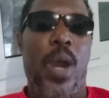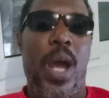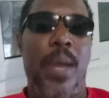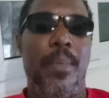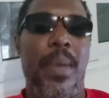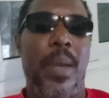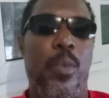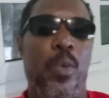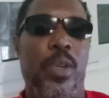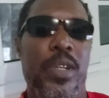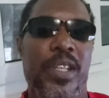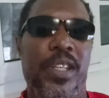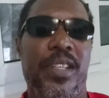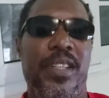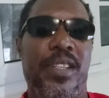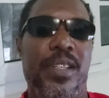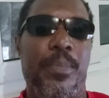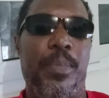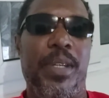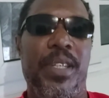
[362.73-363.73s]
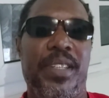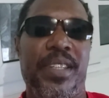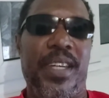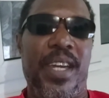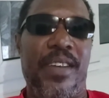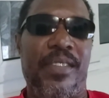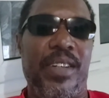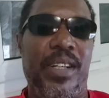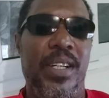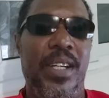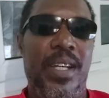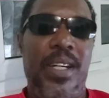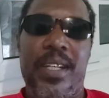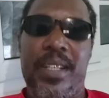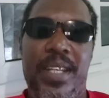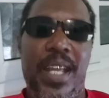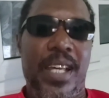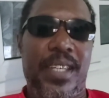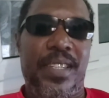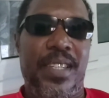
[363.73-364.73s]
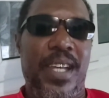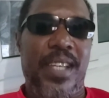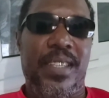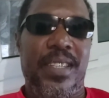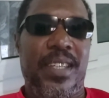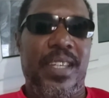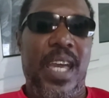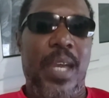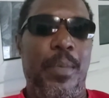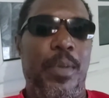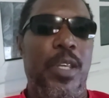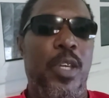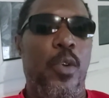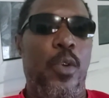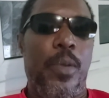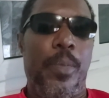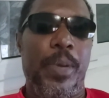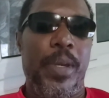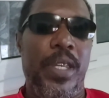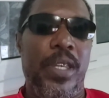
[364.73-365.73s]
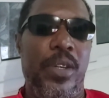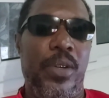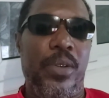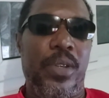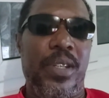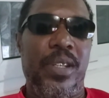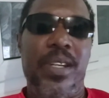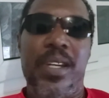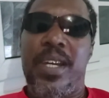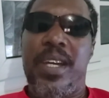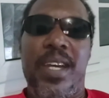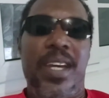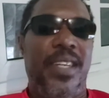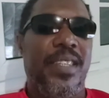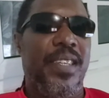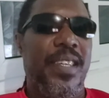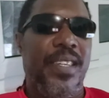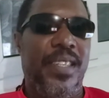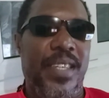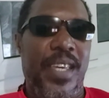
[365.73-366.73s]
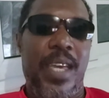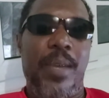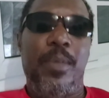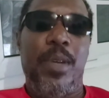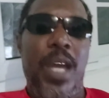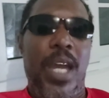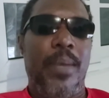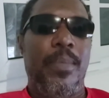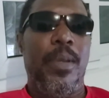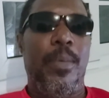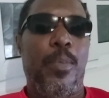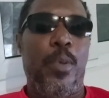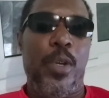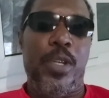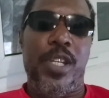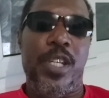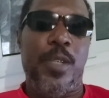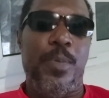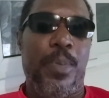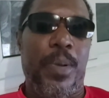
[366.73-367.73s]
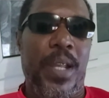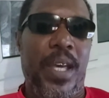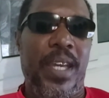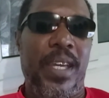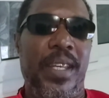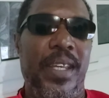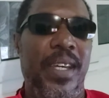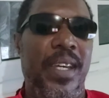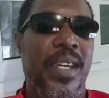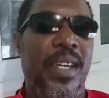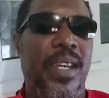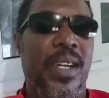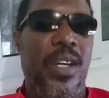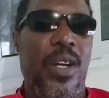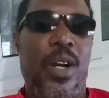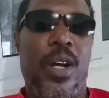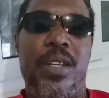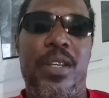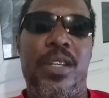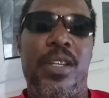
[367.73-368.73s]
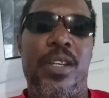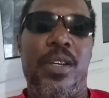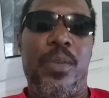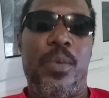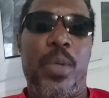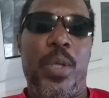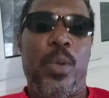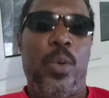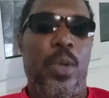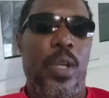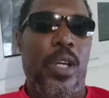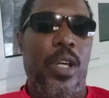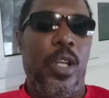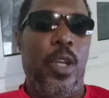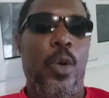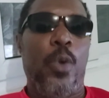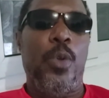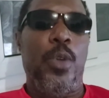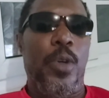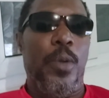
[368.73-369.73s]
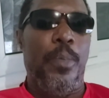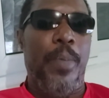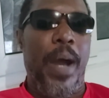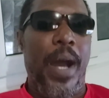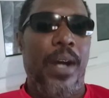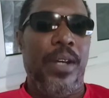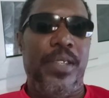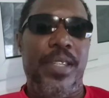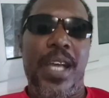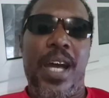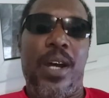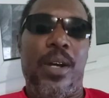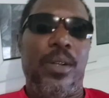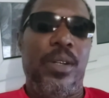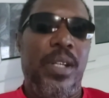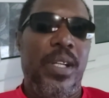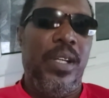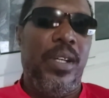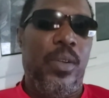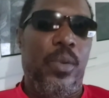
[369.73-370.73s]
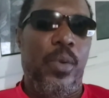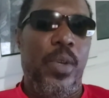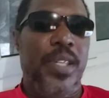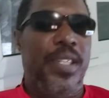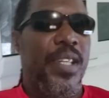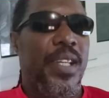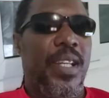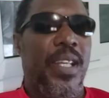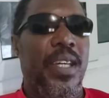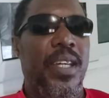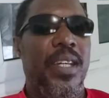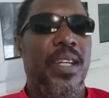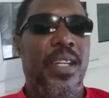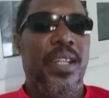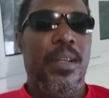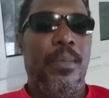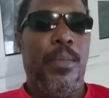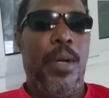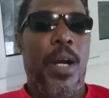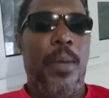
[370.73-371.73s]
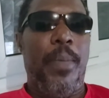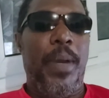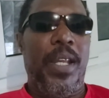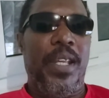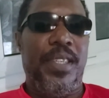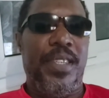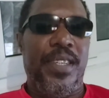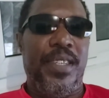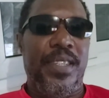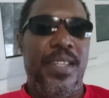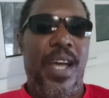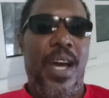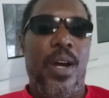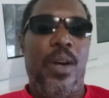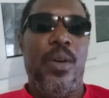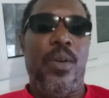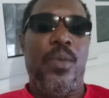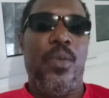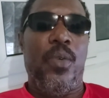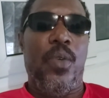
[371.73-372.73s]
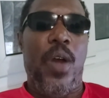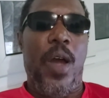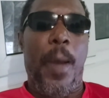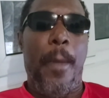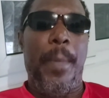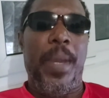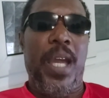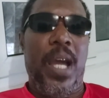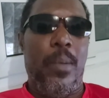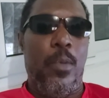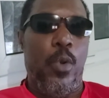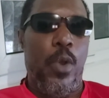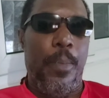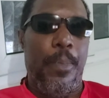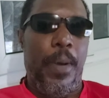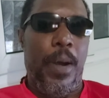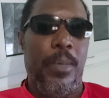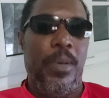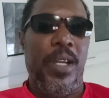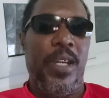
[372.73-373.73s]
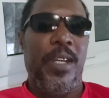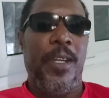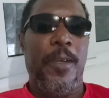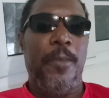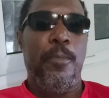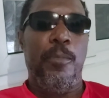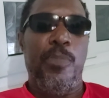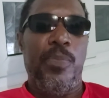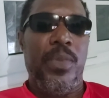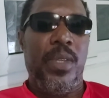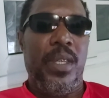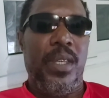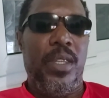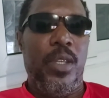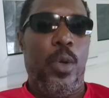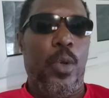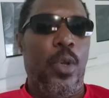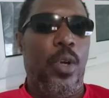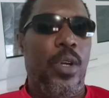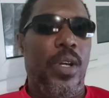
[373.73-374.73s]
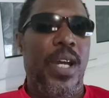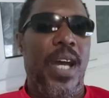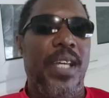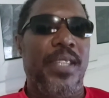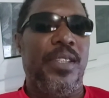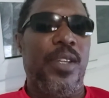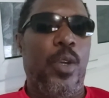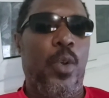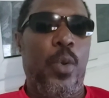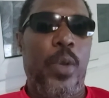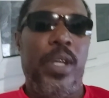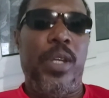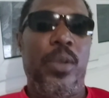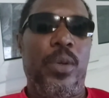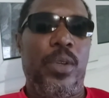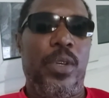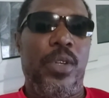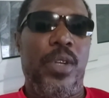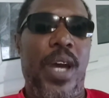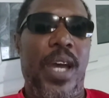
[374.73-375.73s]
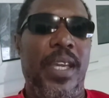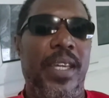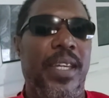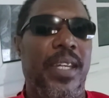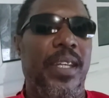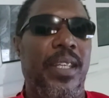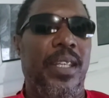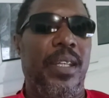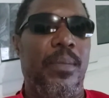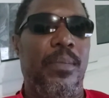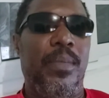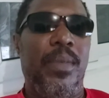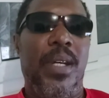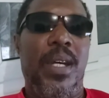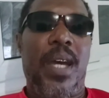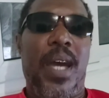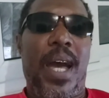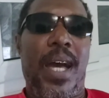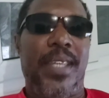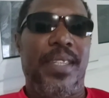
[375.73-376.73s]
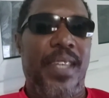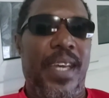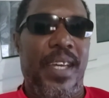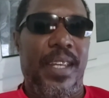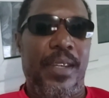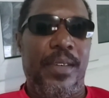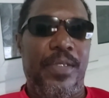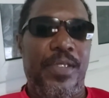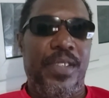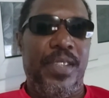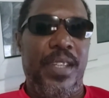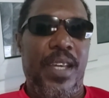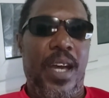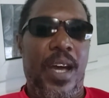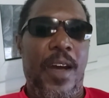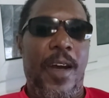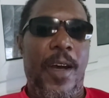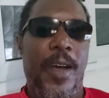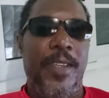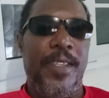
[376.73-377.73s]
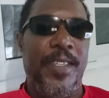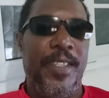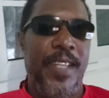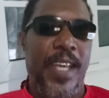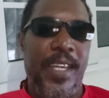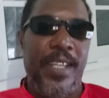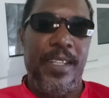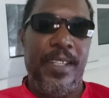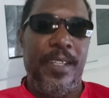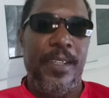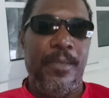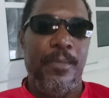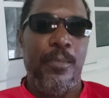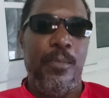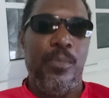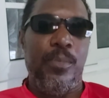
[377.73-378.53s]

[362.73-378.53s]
right, maybe we needed to be together. That's the game of the European Union. It's the same game the British played with all the colonial powers. Now, recently, Barbados has now become a republic, no longer has the Queen or United Kingdom as the head of state.